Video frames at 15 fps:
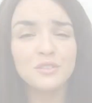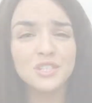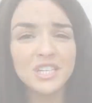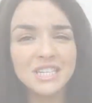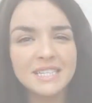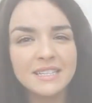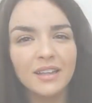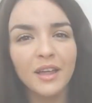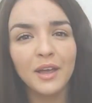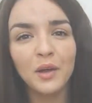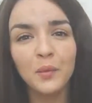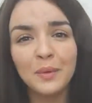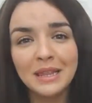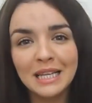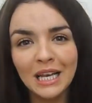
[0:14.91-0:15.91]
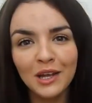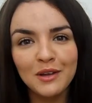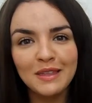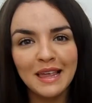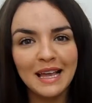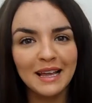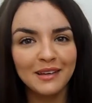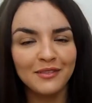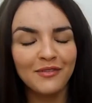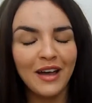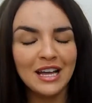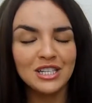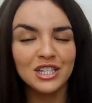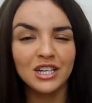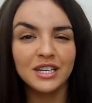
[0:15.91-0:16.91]
So just like with clothing and
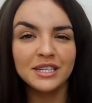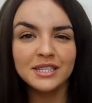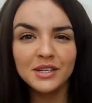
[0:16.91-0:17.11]
fashion,